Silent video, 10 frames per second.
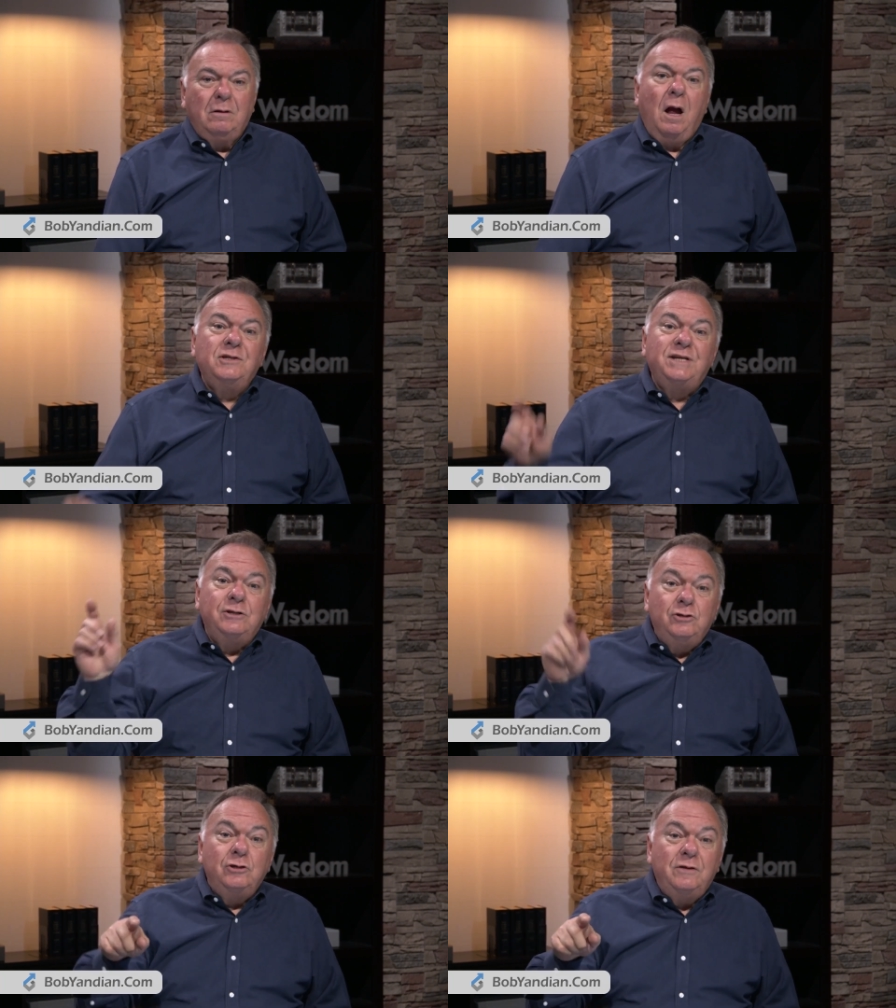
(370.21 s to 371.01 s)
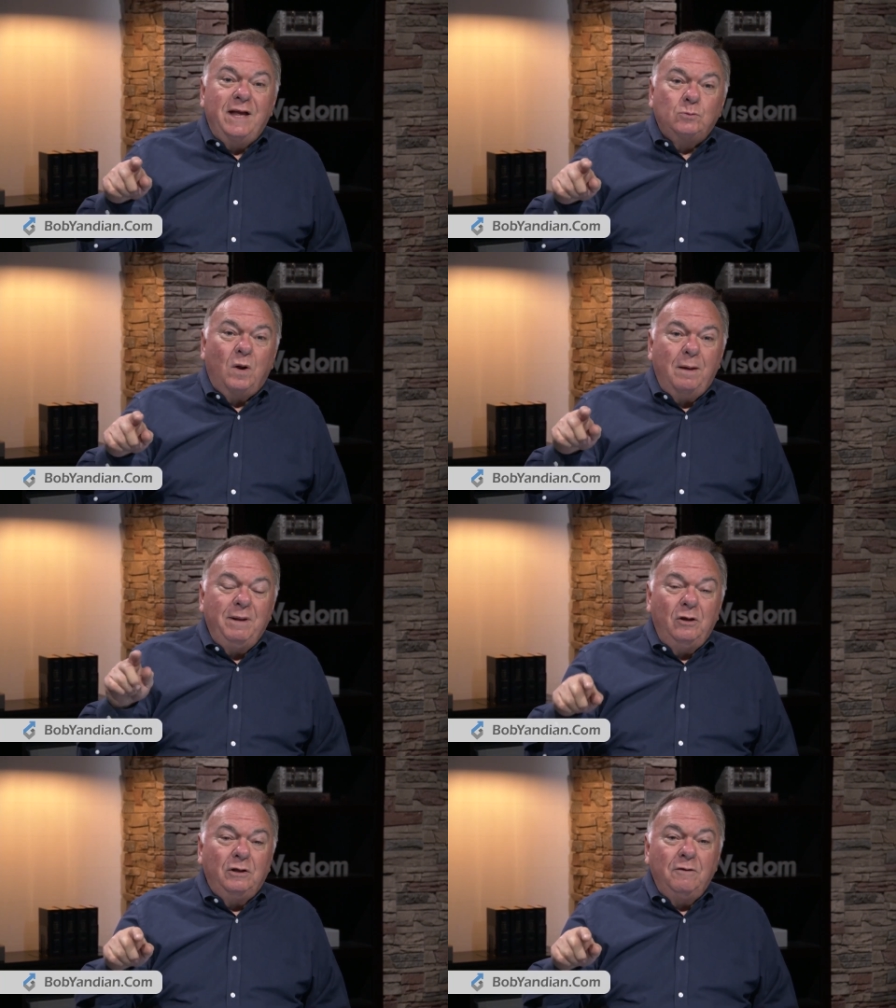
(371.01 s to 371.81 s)
And God said, Good, that's what I've
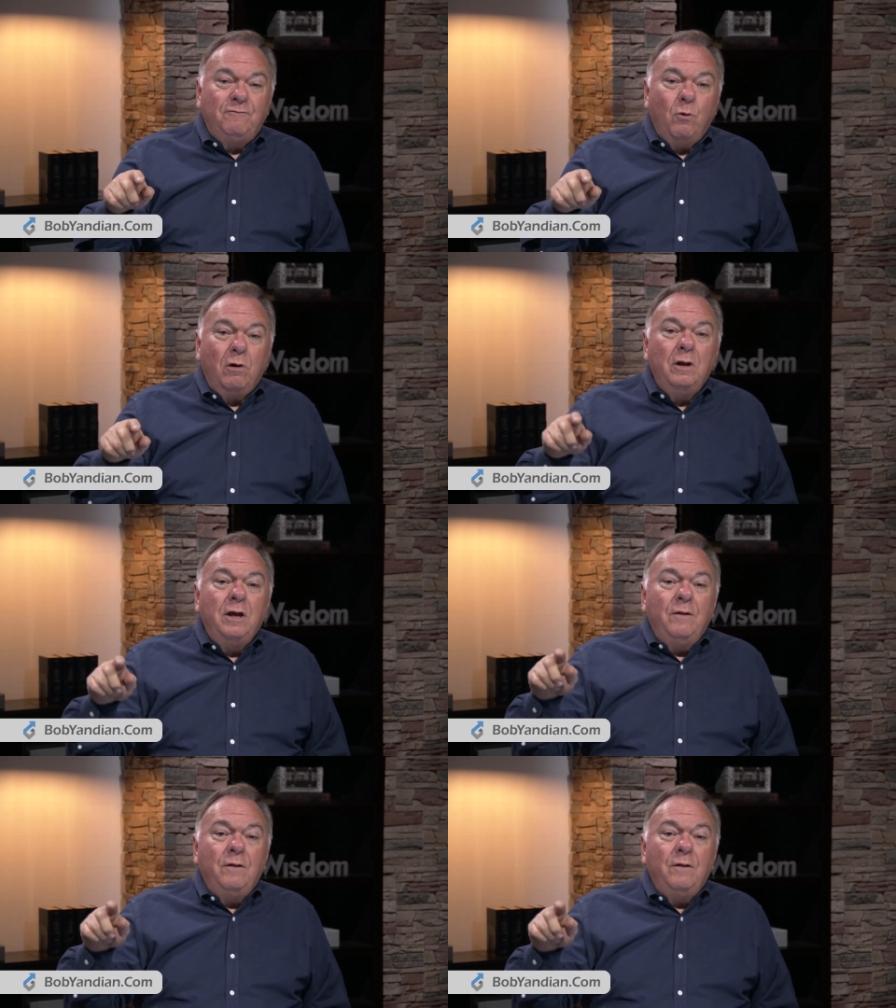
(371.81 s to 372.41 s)
been looking for.